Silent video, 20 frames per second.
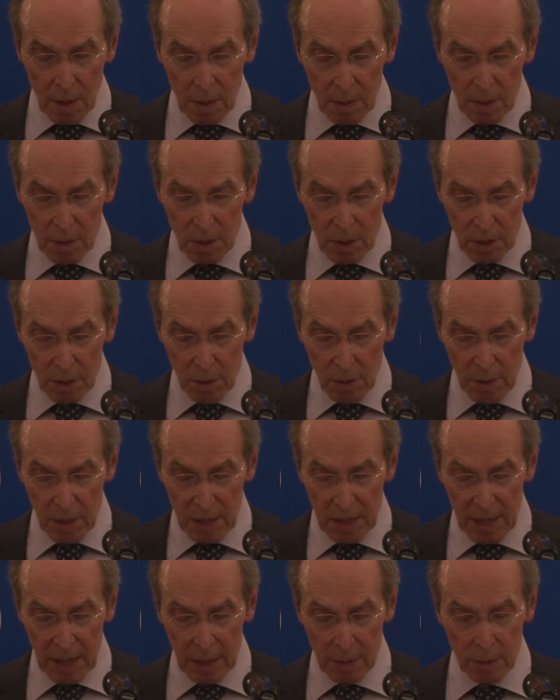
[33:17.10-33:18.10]
The
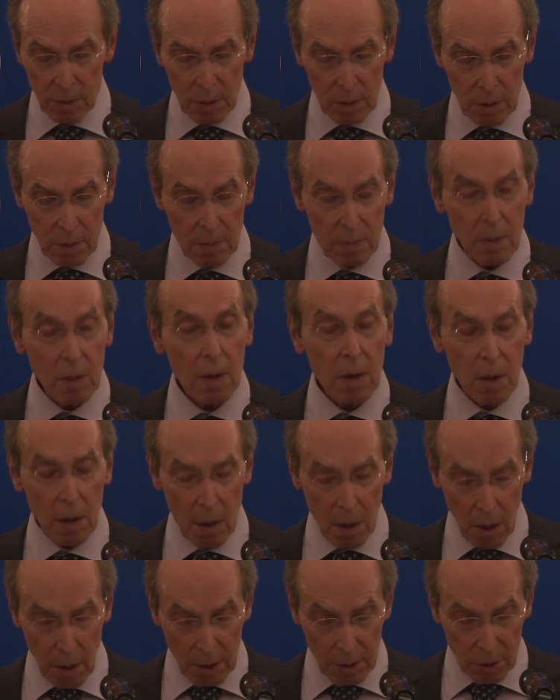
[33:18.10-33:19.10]
Security Council,
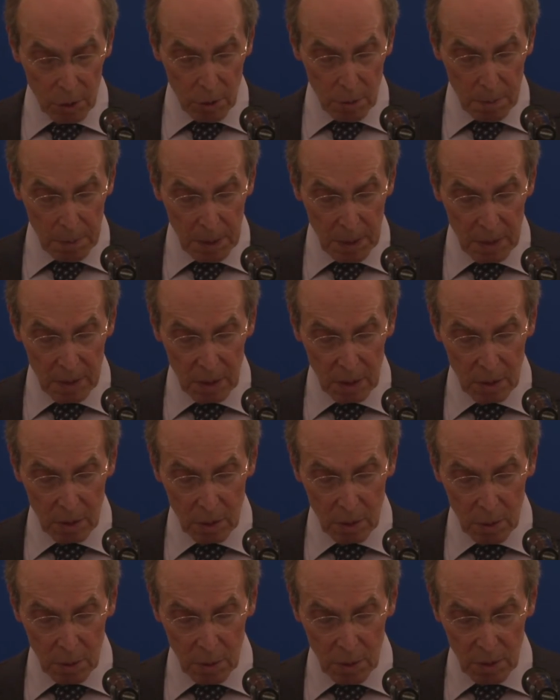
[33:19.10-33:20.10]
R2P's
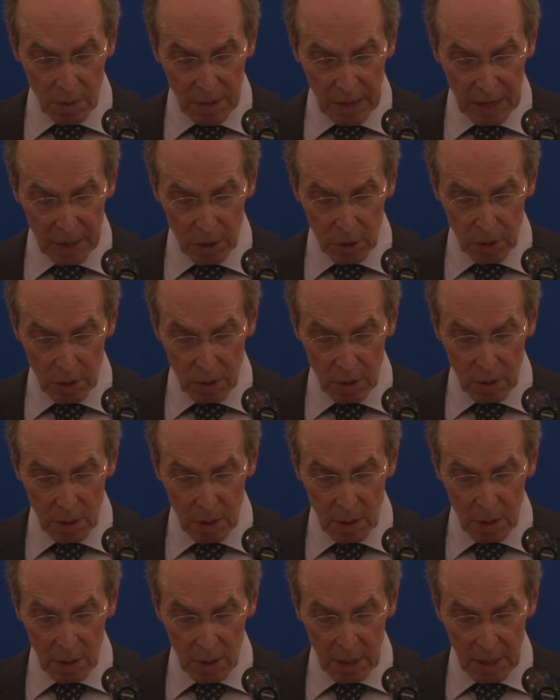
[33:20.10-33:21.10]
exclusive agent,
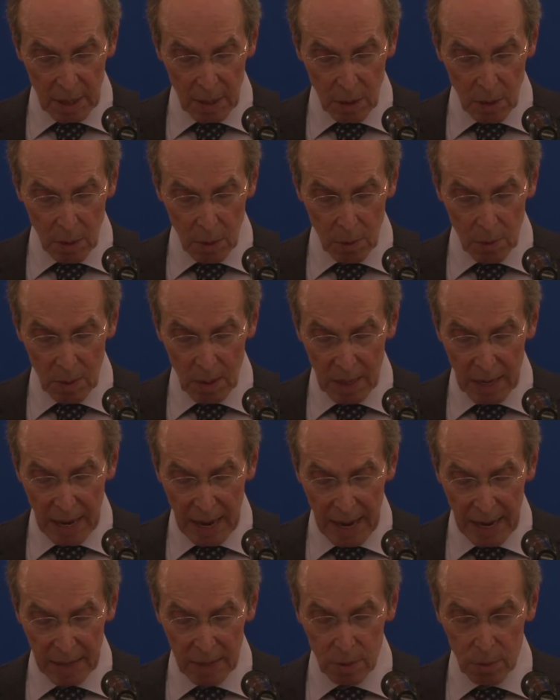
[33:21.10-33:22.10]
can only
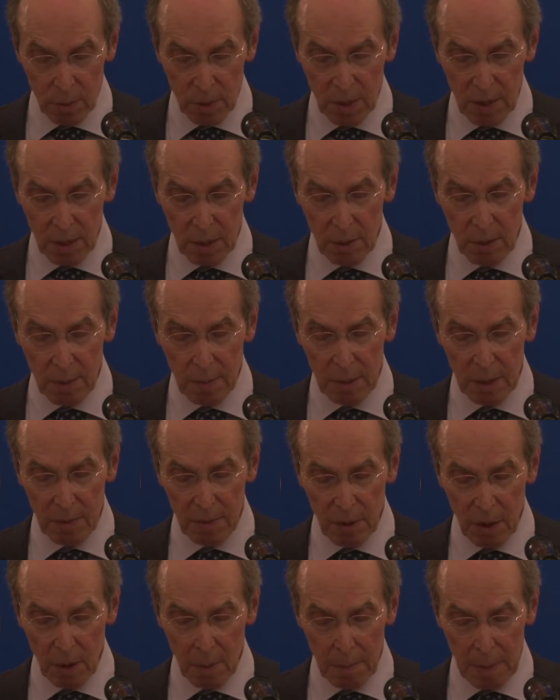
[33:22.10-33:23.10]
act with the agreement
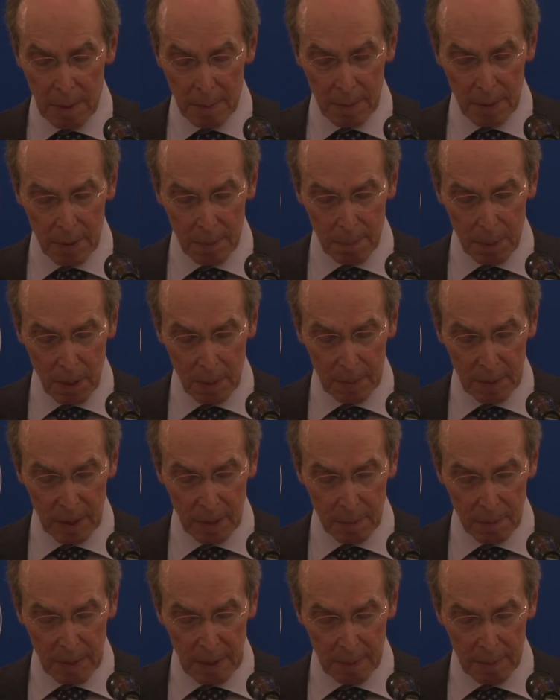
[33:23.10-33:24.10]
of all
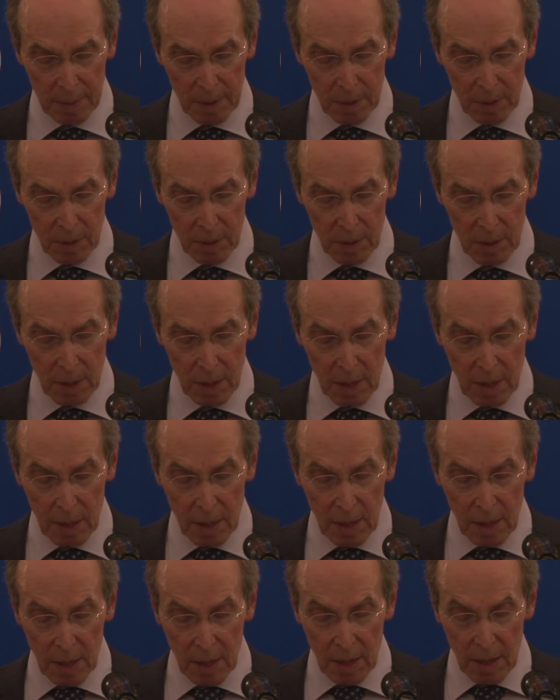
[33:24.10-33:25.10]
permanent members.
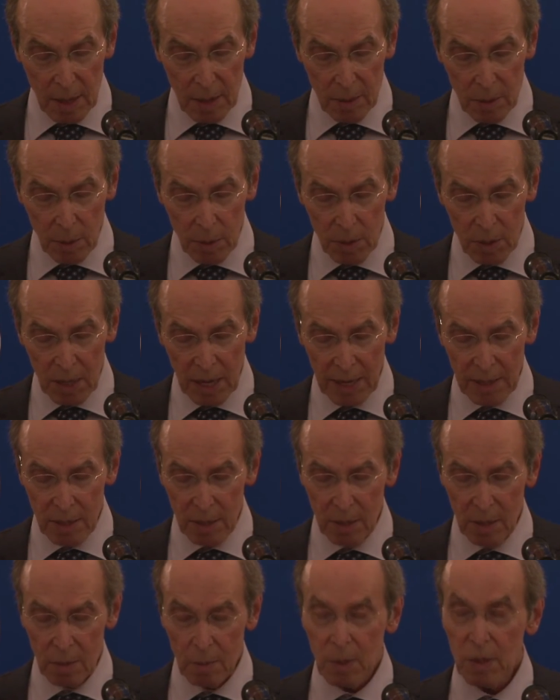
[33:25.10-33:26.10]
In those
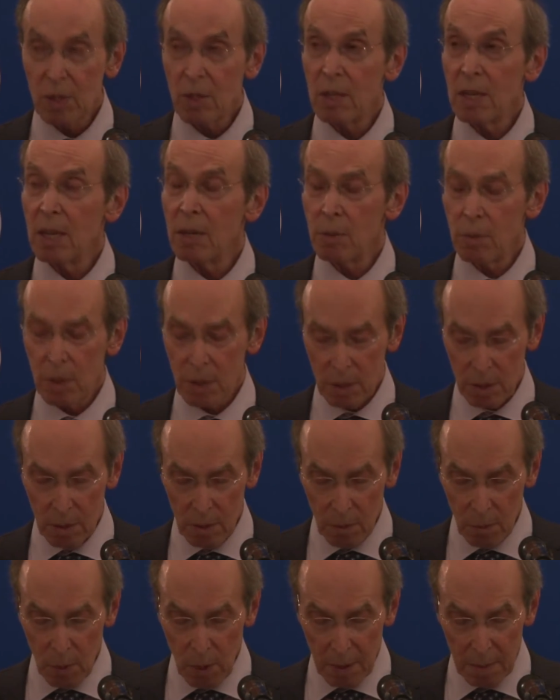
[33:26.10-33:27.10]
cases in which the interests
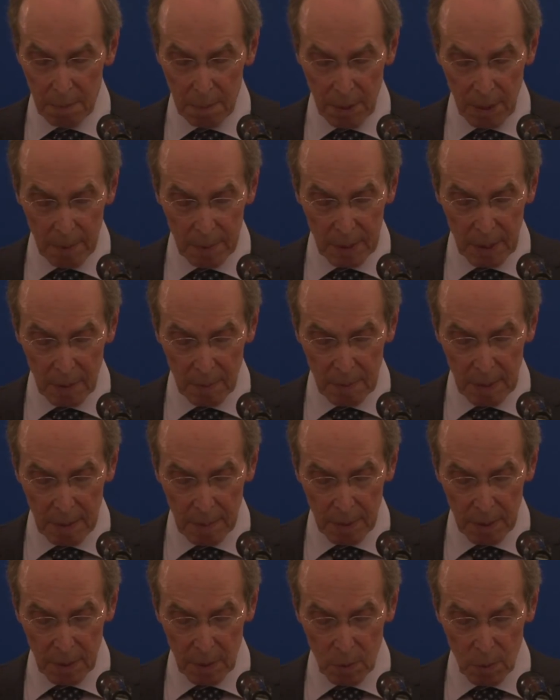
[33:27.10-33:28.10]
of one permanent
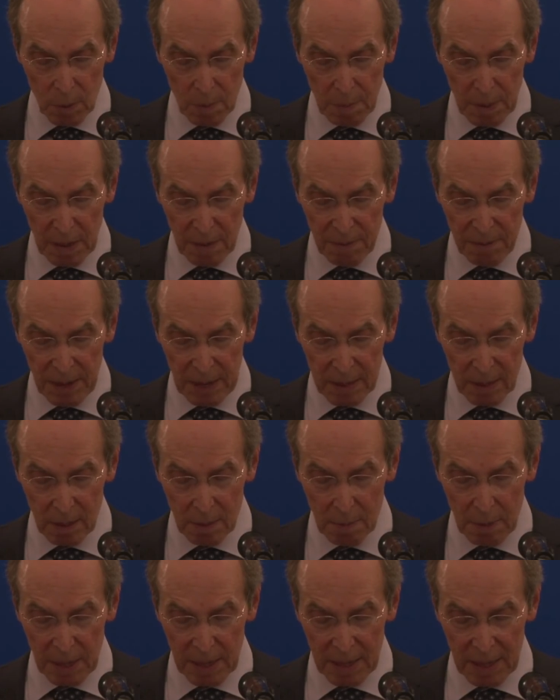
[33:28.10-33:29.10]
member would be
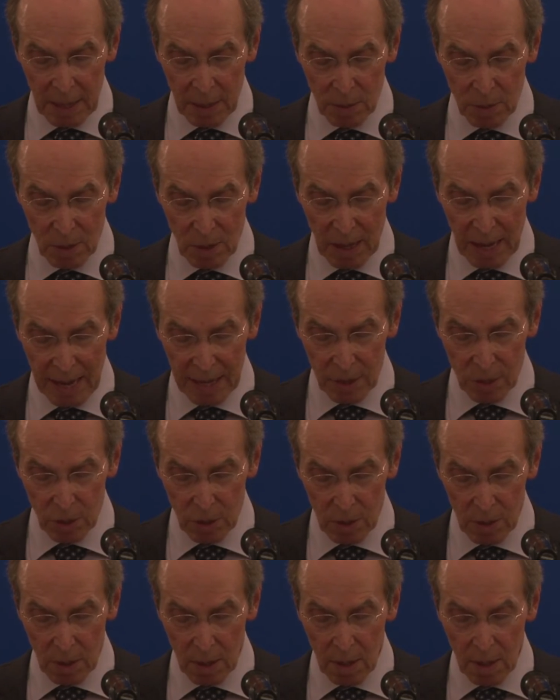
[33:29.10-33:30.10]
affected by Council
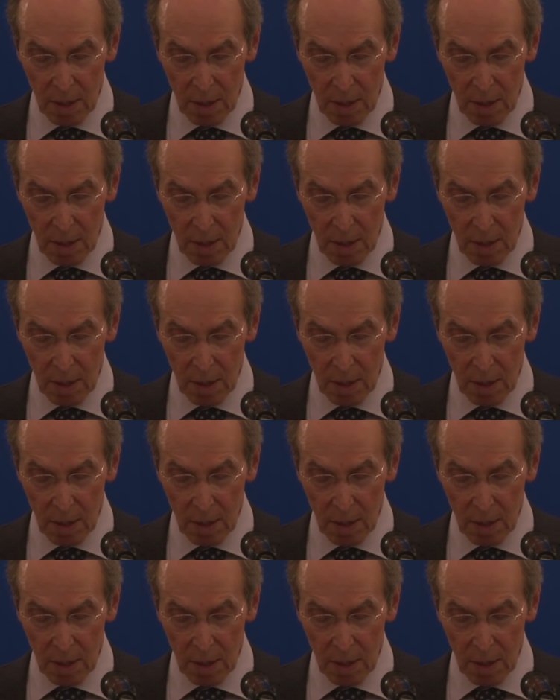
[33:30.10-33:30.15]
action,